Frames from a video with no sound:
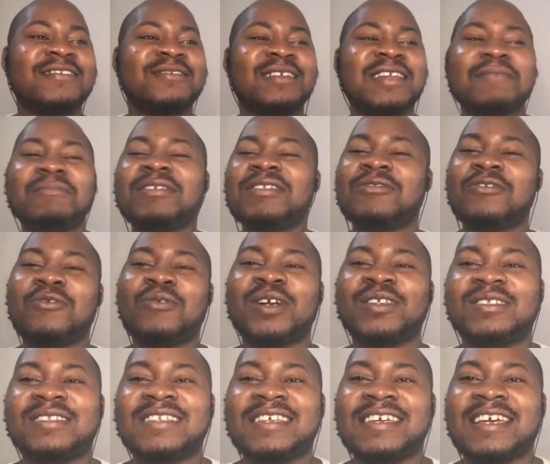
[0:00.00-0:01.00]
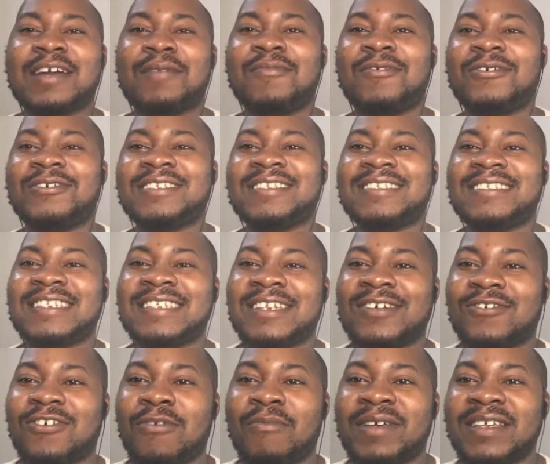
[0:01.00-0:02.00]
So let me know what you think about in
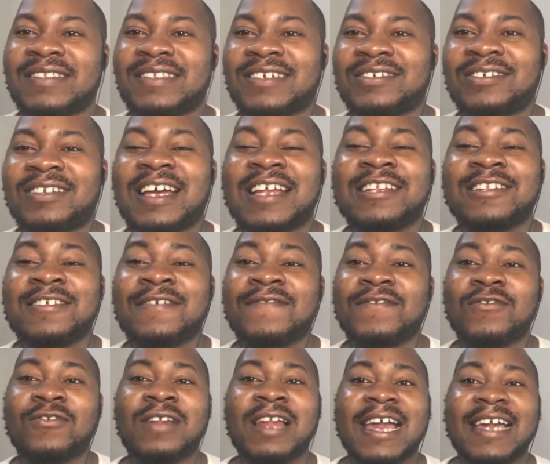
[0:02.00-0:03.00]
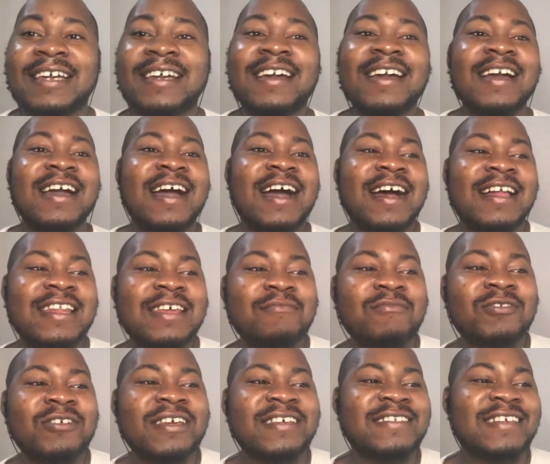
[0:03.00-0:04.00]
the comment section, and if you like, and let
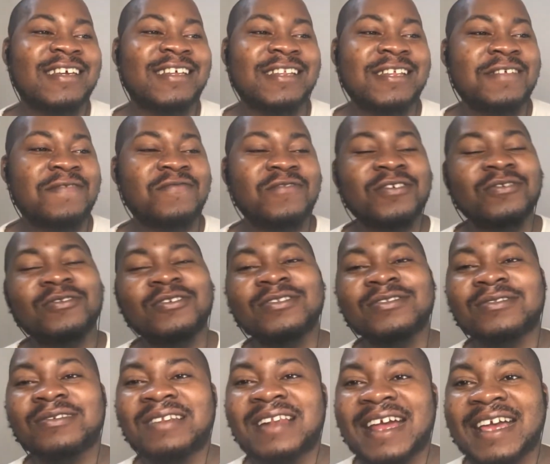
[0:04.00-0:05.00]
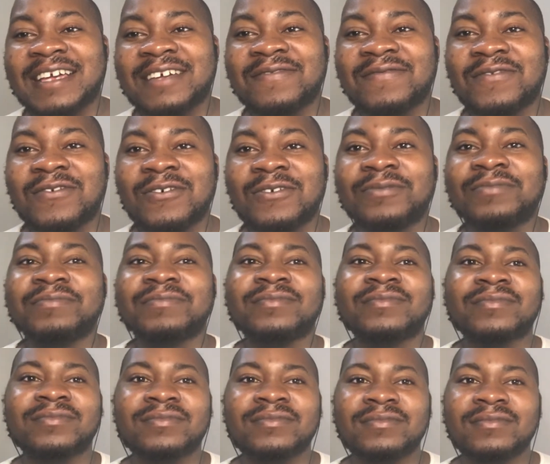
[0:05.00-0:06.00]
me know exactly if you're going to like for,
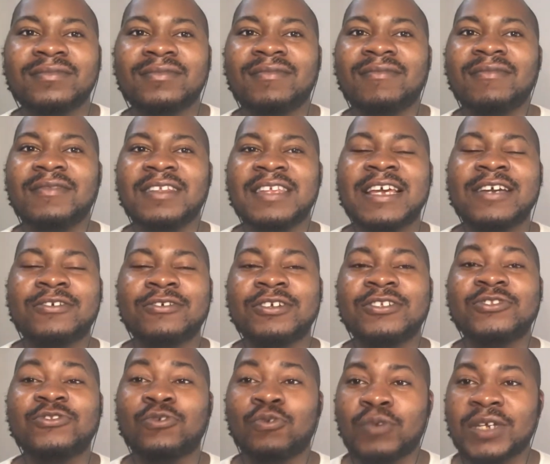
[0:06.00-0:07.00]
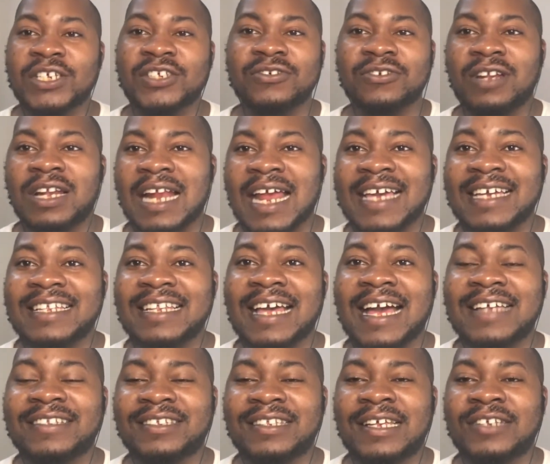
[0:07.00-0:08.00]
you're going to wish or like
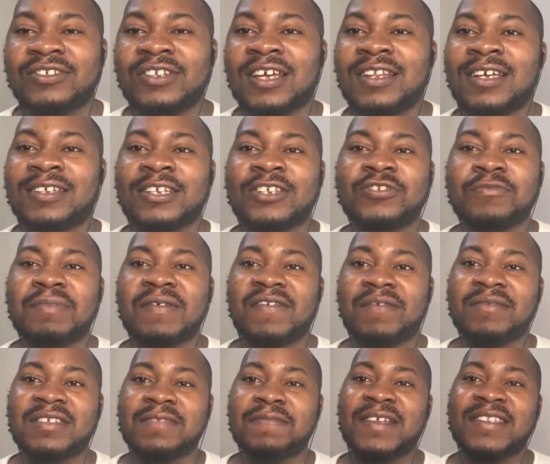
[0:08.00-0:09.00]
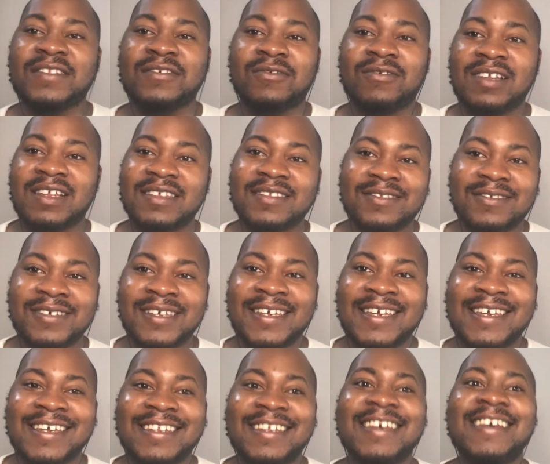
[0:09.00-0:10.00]
the Angelina Jordan actually to perform this particular song
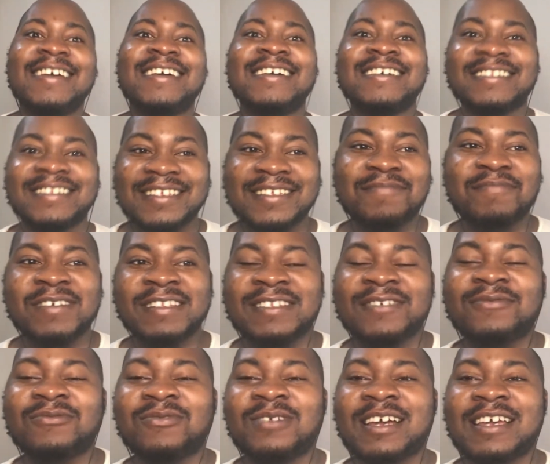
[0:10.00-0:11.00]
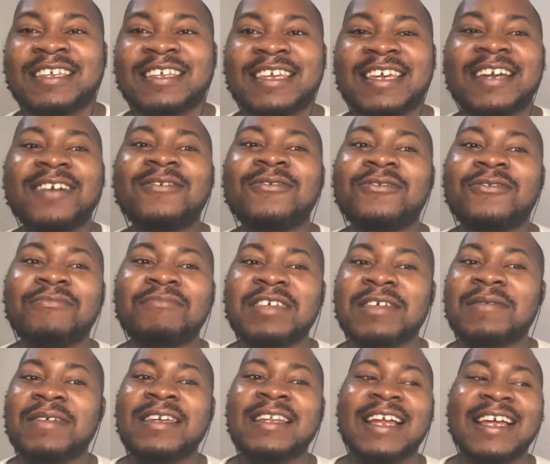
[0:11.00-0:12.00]
again this particular year, or
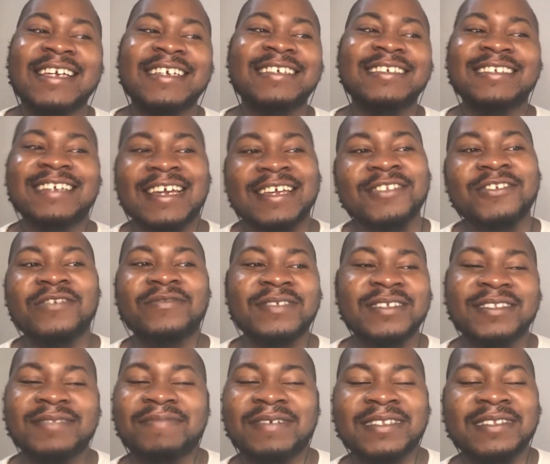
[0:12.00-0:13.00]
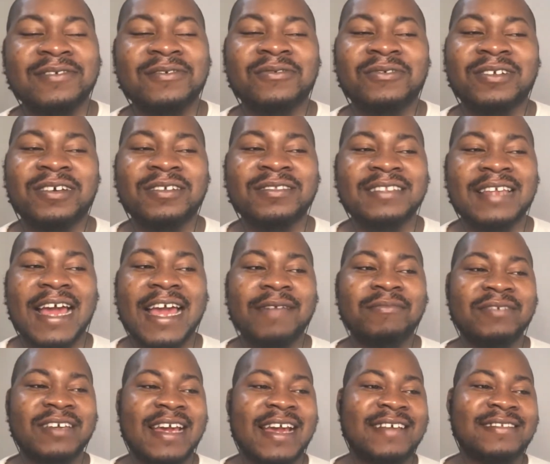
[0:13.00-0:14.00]
maybe like any of this particular
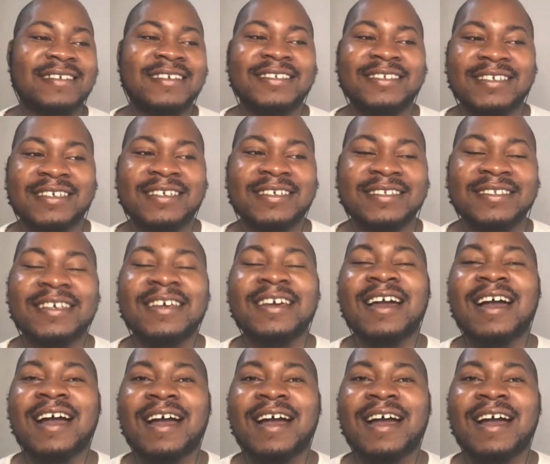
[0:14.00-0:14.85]
time, guys, as she's,